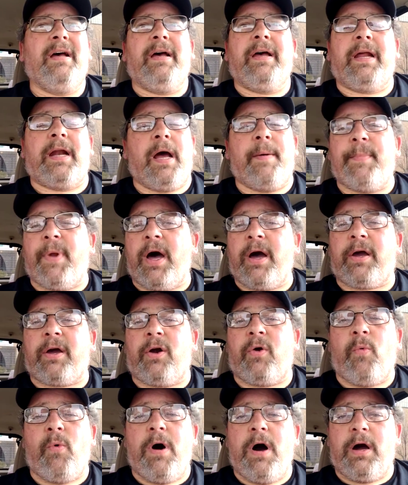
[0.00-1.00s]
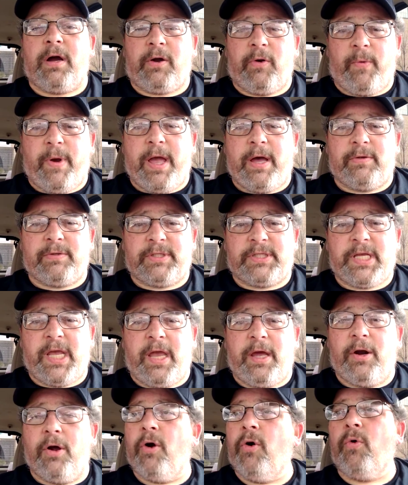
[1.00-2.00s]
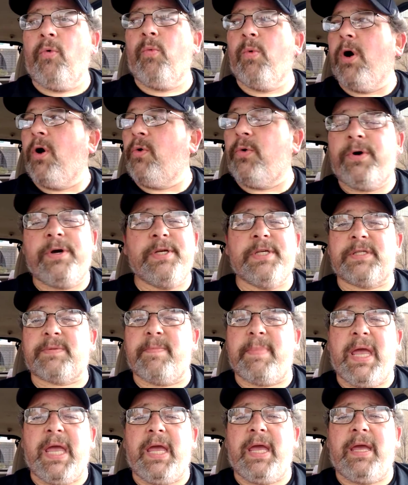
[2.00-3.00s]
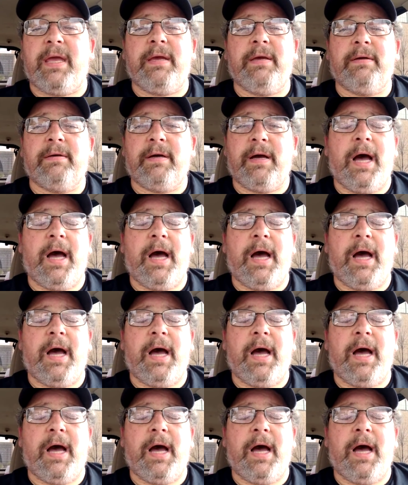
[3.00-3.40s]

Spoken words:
And I'm not going to walk around saying, oh, woe is me.